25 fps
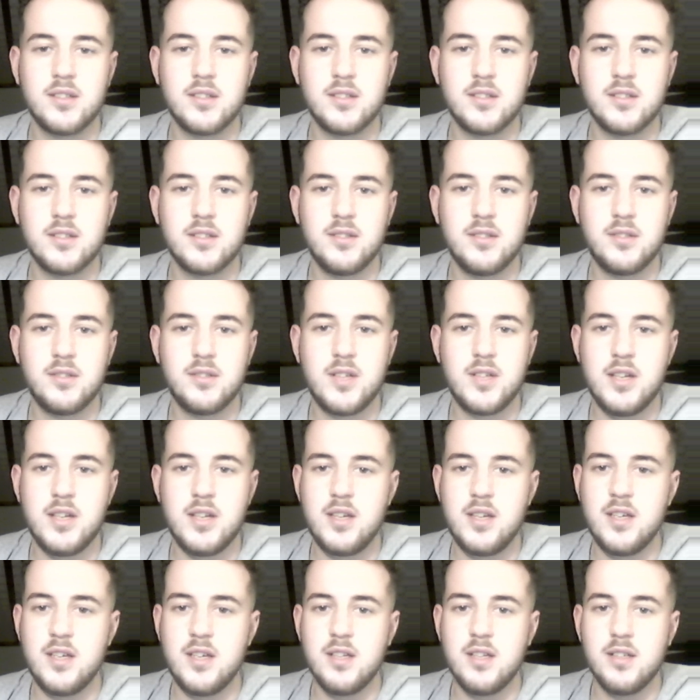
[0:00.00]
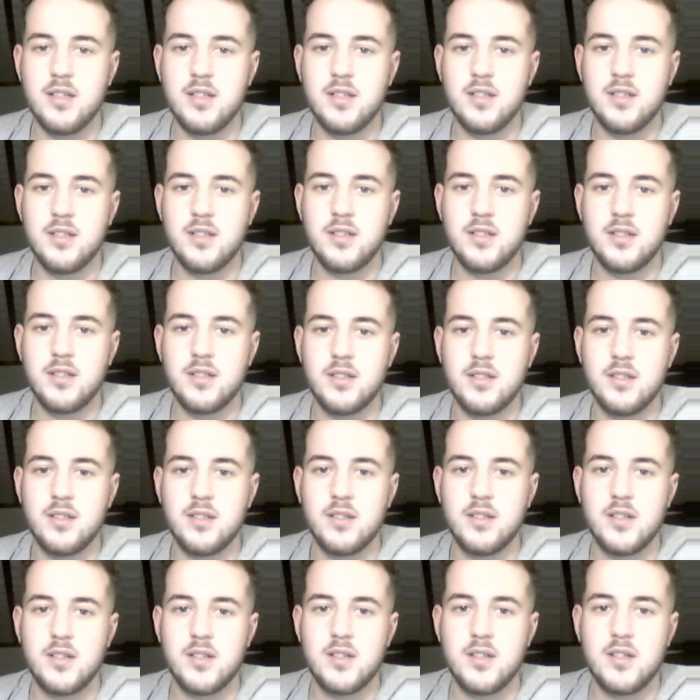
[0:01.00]
Okay.
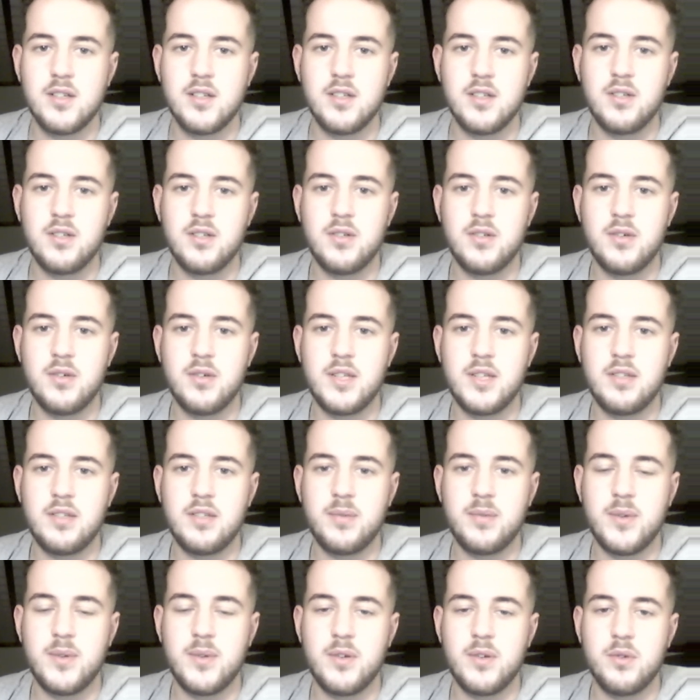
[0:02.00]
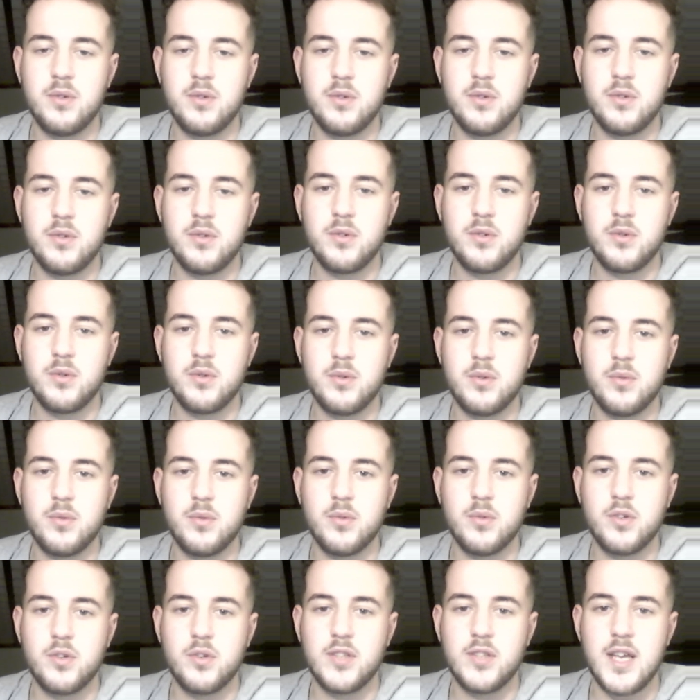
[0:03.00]
What if we go
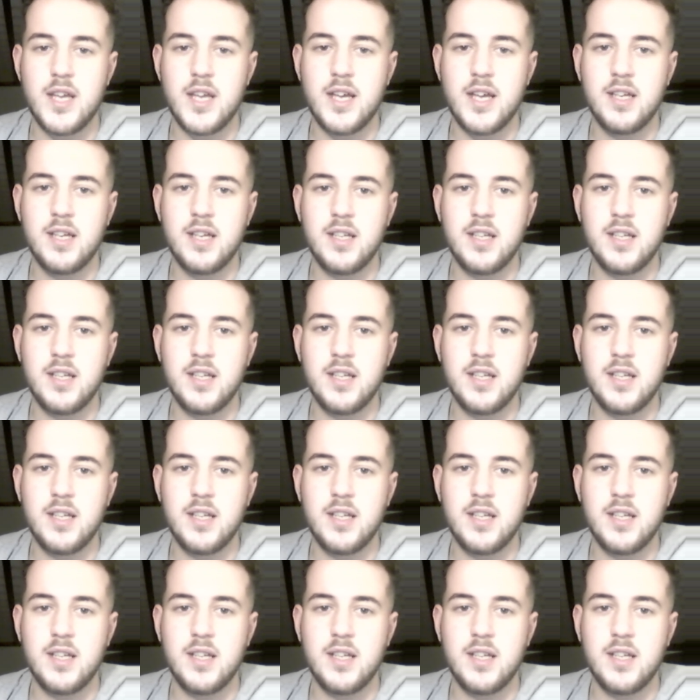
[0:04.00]
rook there?